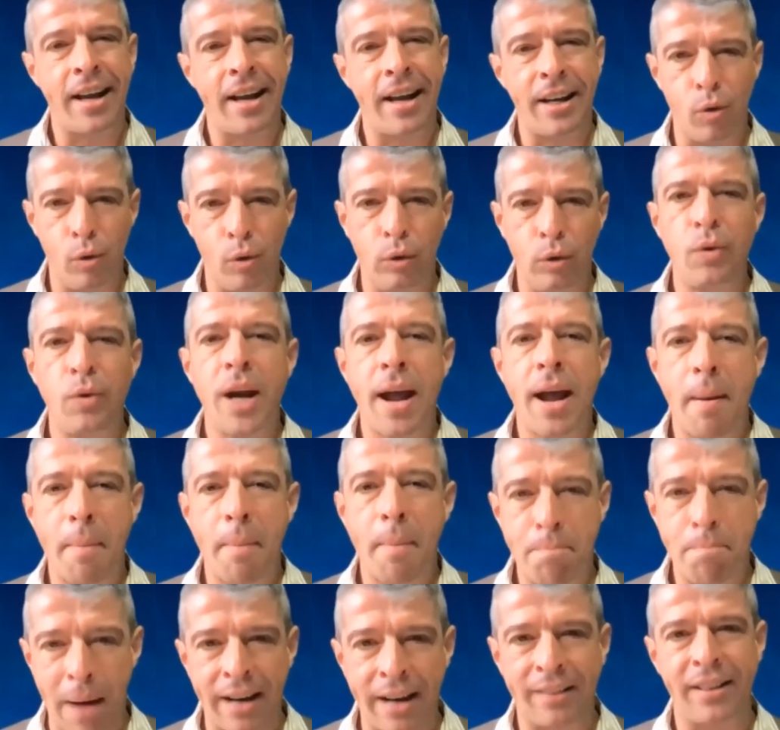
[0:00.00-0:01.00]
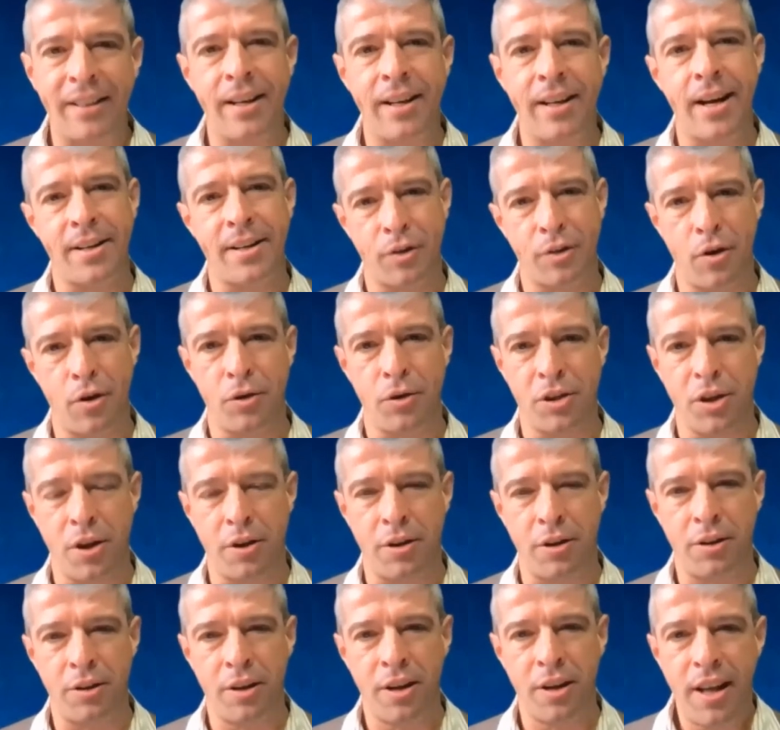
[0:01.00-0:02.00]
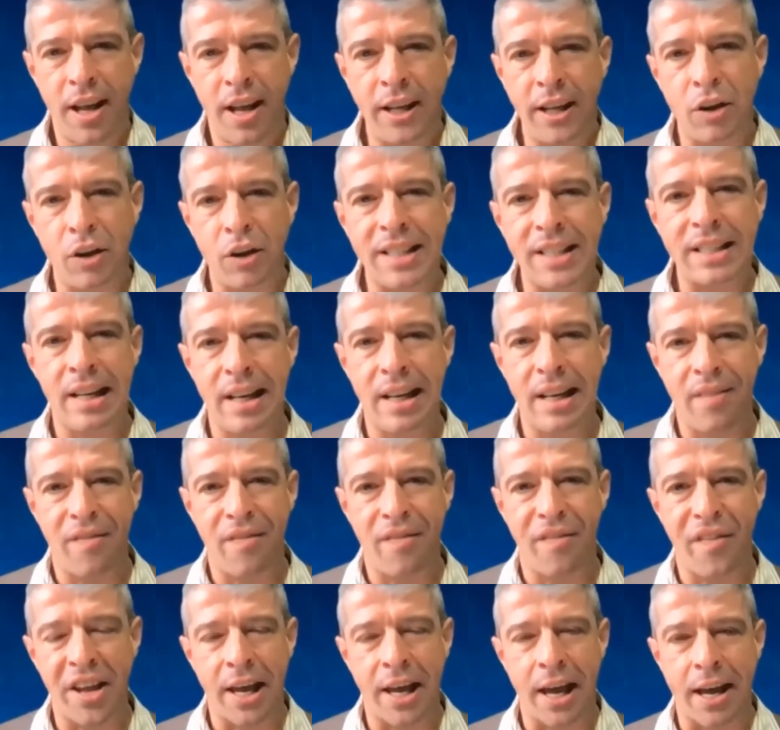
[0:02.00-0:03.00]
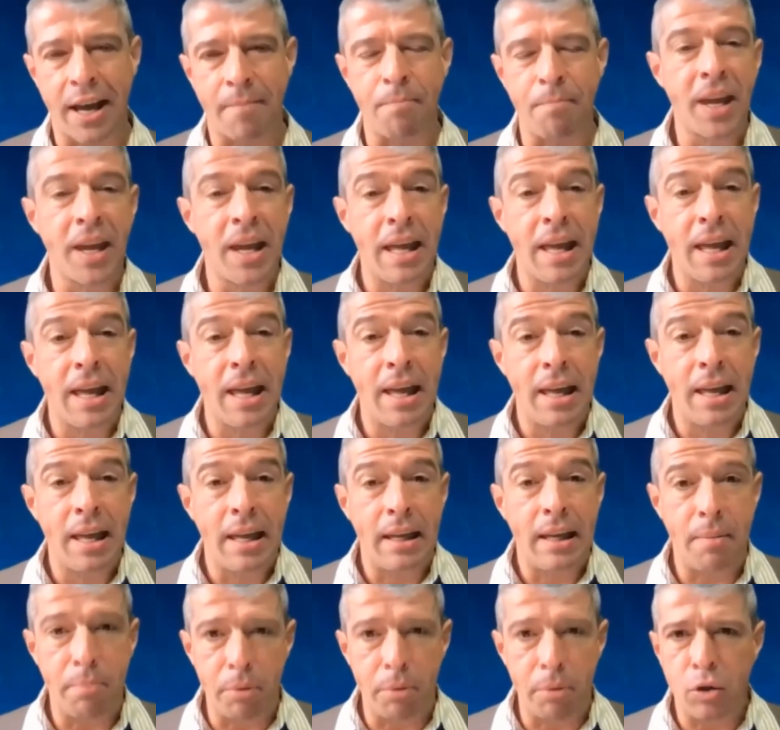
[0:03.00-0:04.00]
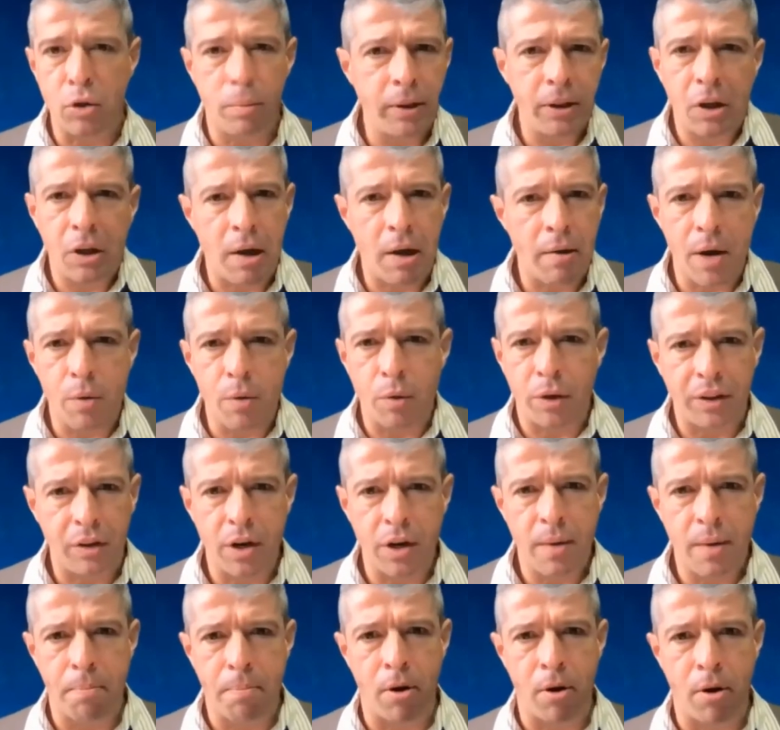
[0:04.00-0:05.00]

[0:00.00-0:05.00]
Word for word: agriculture. The key is that agriculture is part of the solution. What does this mean?